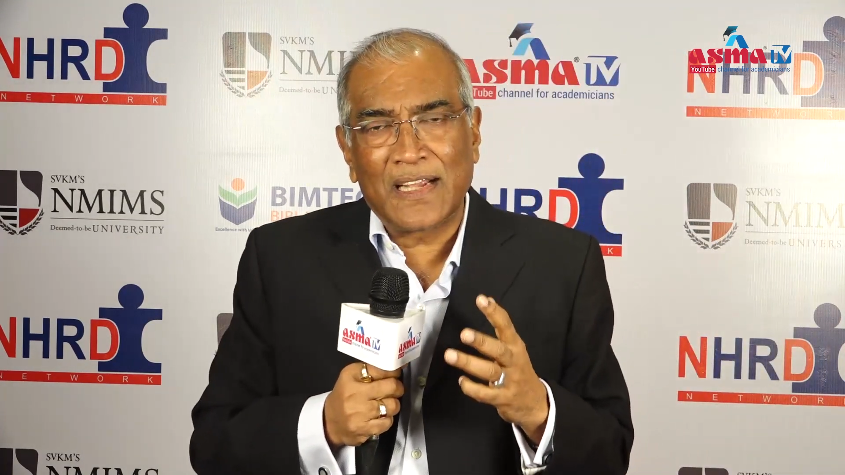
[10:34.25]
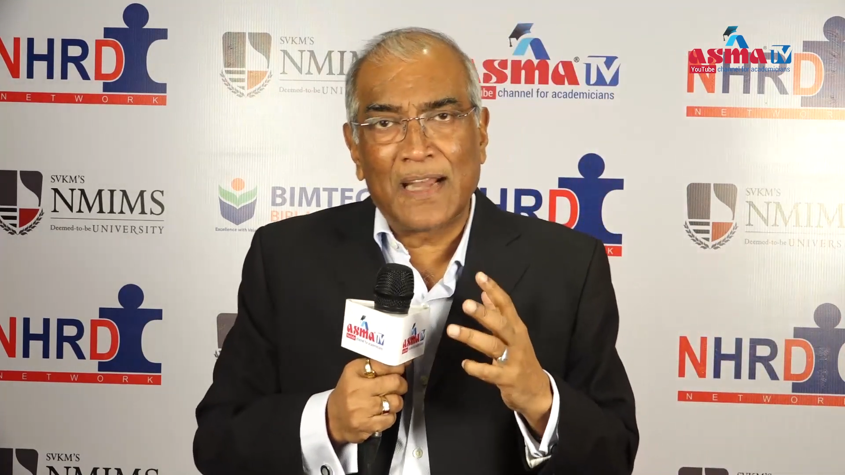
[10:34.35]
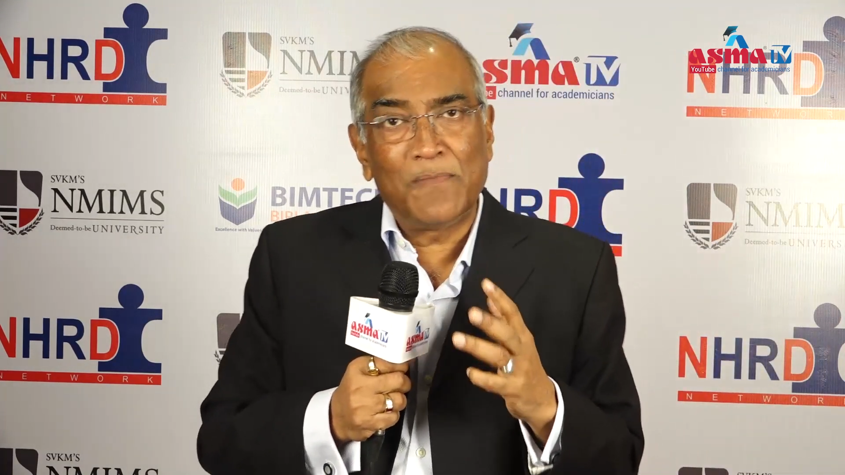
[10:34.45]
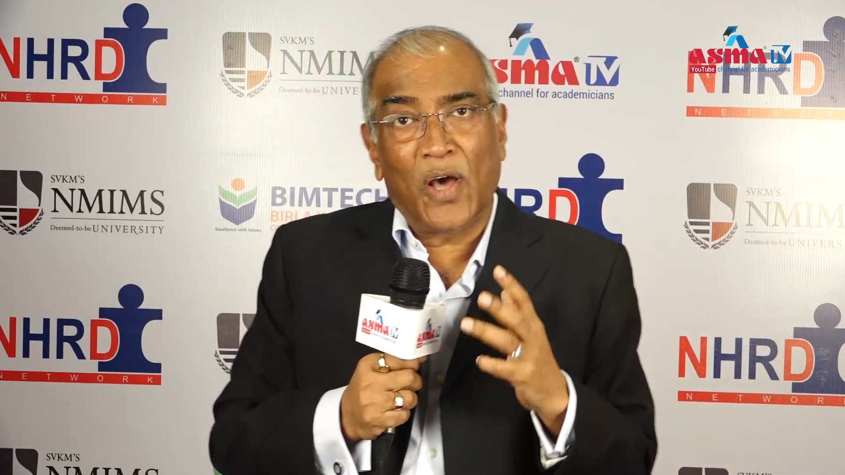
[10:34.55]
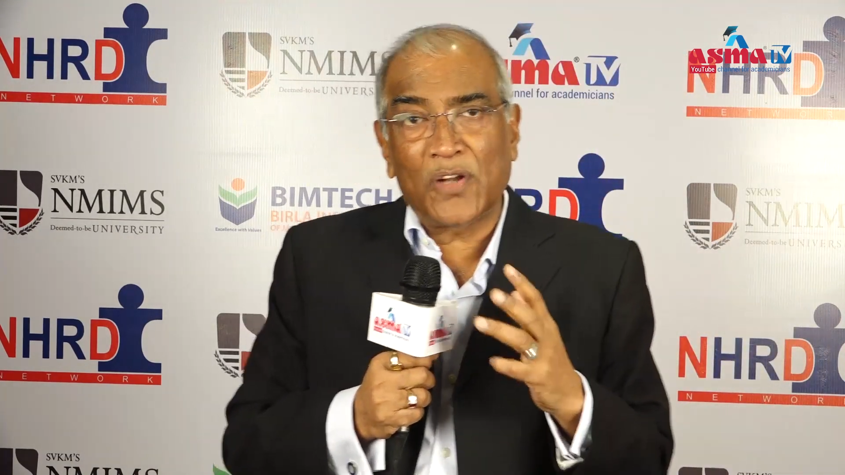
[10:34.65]

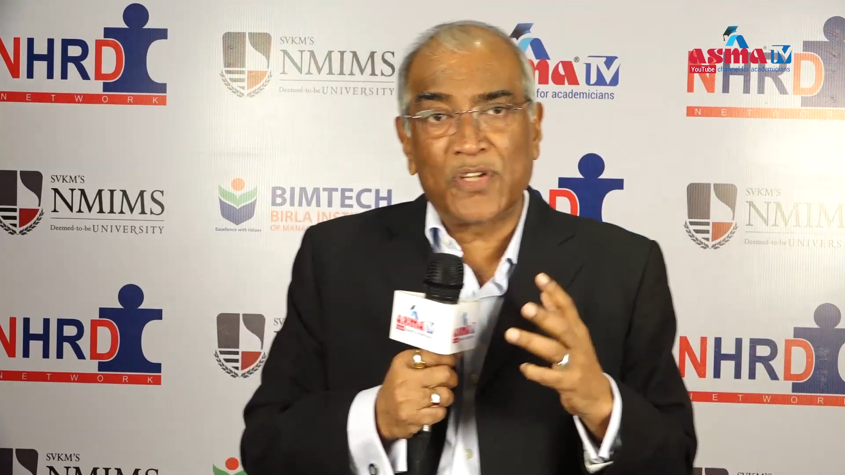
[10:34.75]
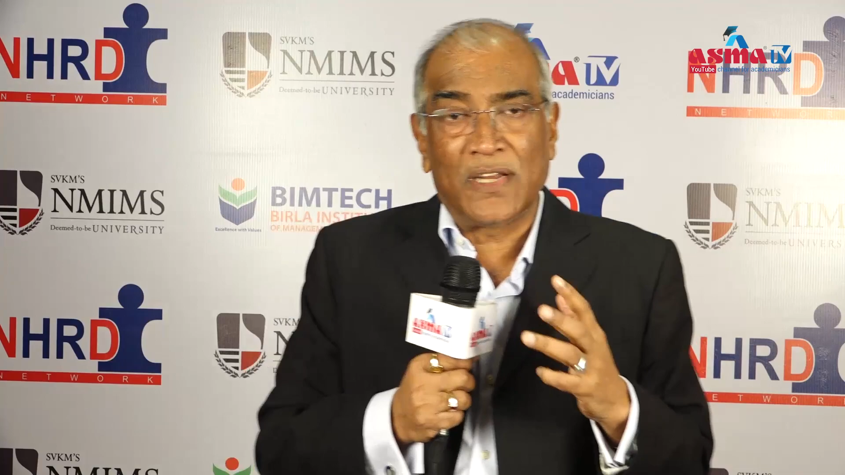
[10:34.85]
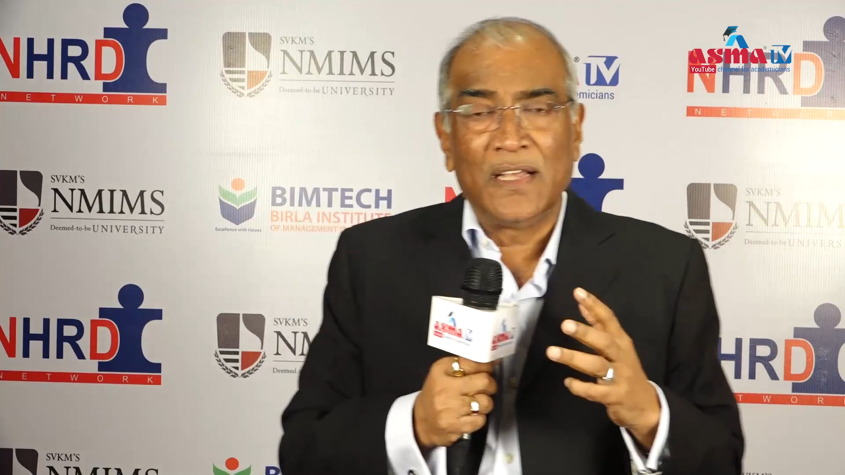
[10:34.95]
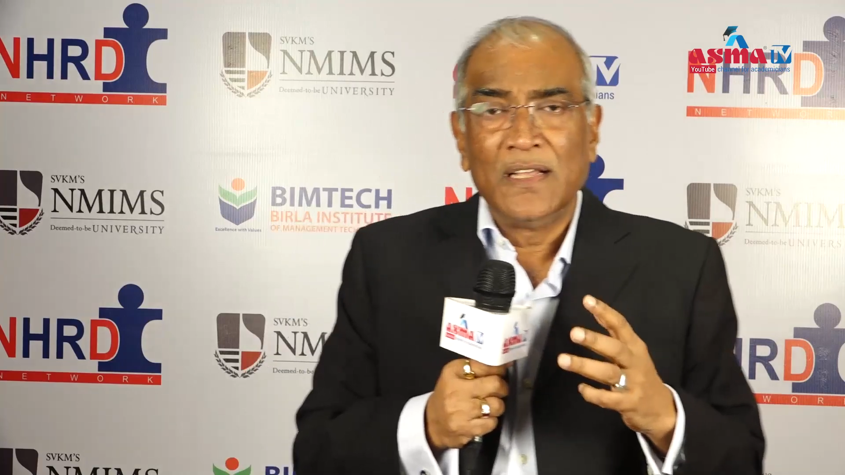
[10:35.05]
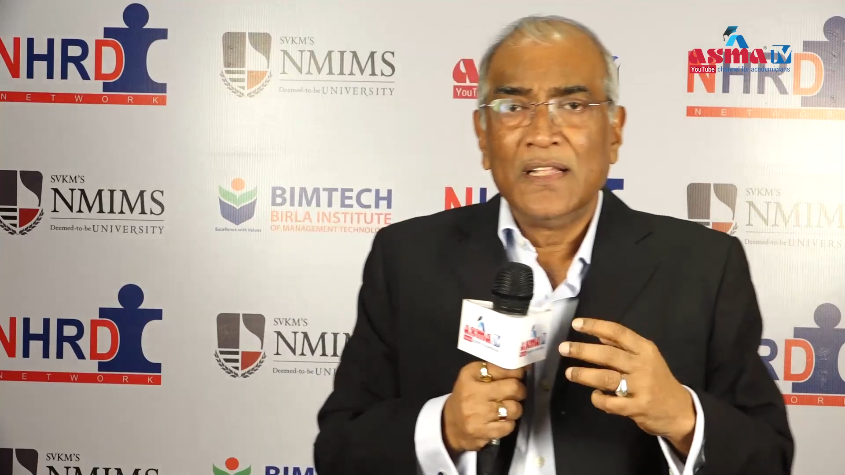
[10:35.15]
Can
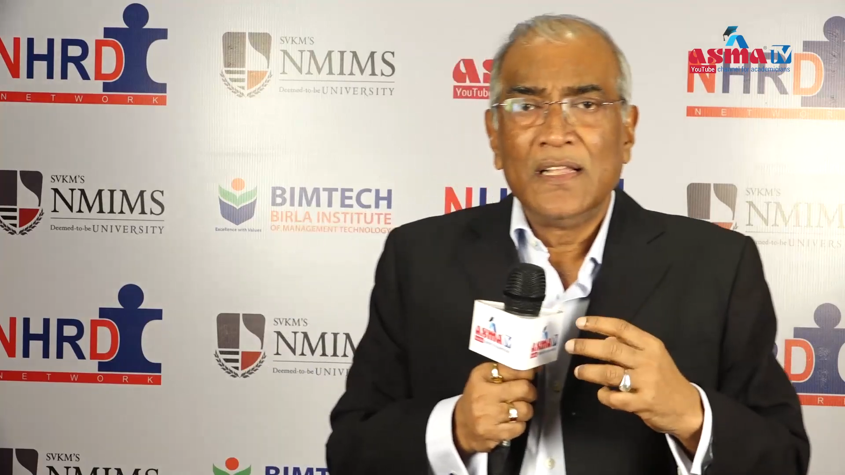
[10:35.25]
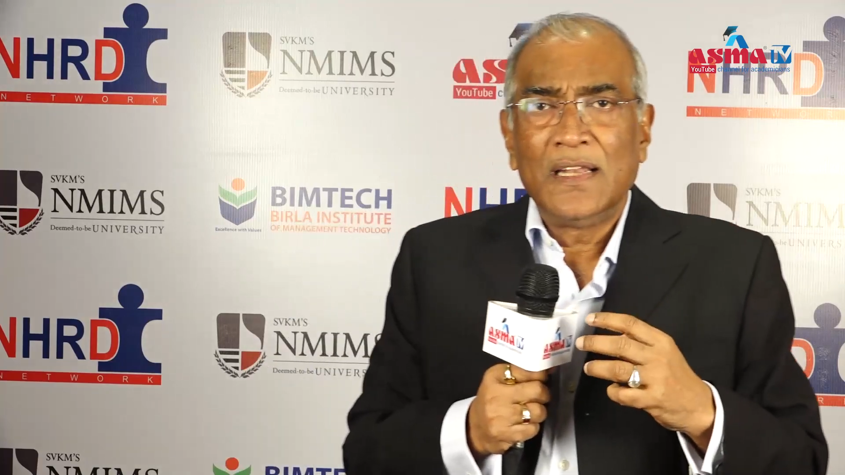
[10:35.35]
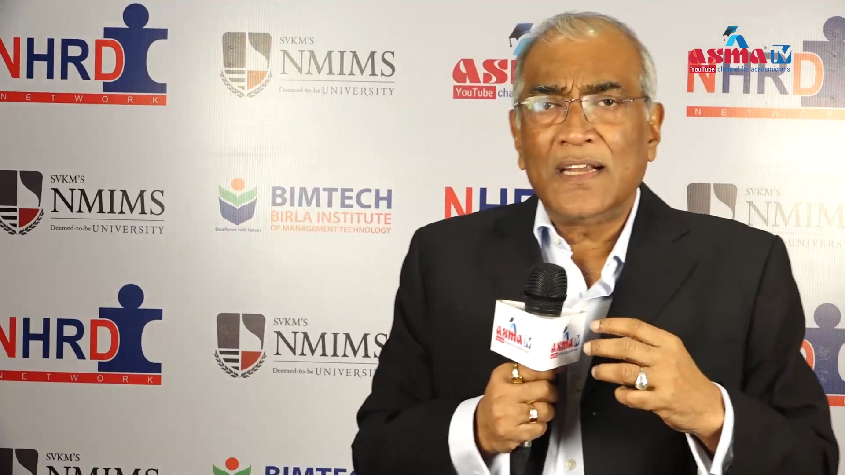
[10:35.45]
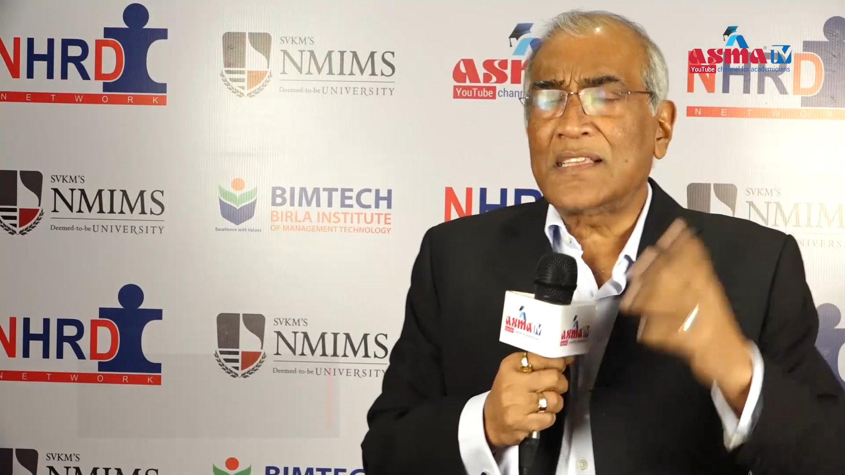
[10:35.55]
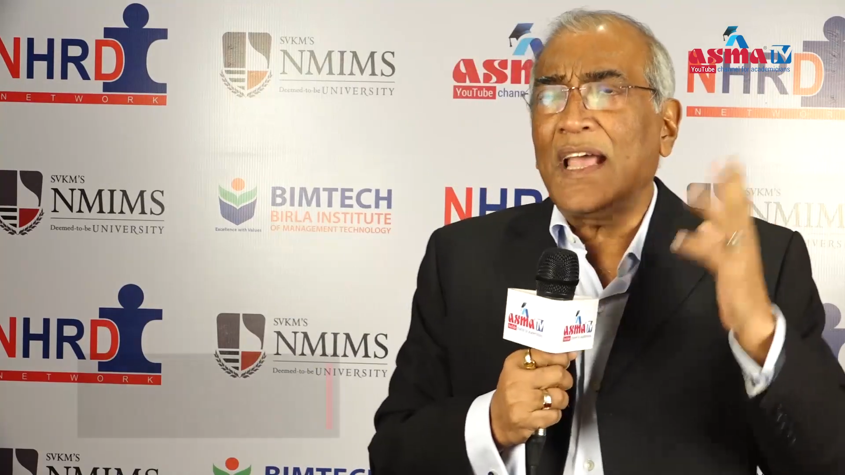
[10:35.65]
blockchain
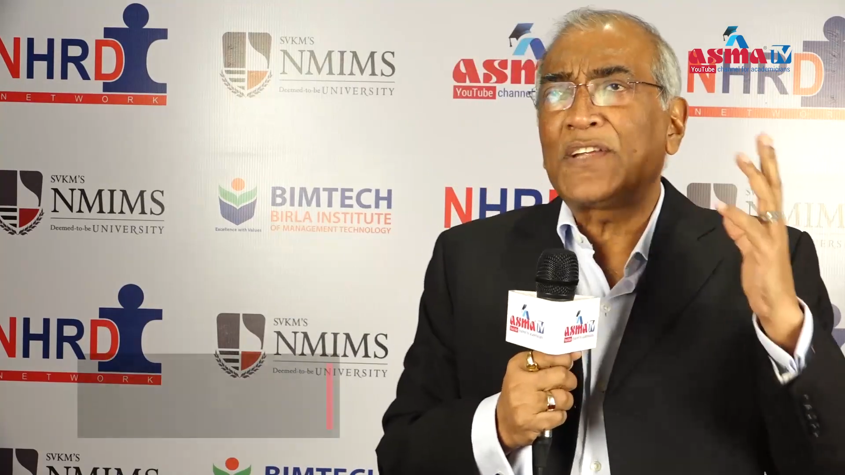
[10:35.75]
Let's